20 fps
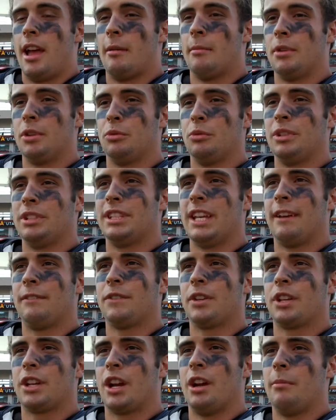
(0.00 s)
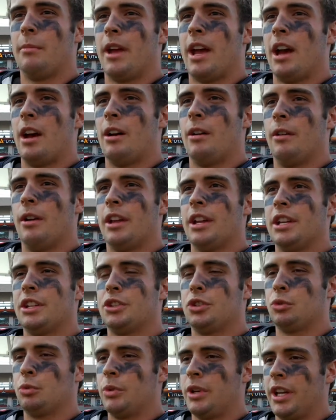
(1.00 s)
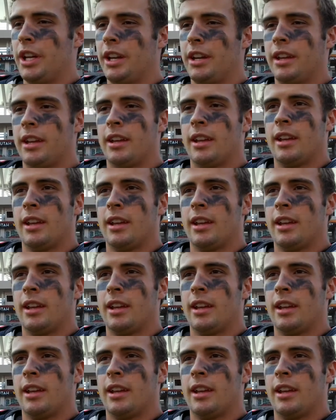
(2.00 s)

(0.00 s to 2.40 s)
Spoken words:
I mean, we just have to come out each week,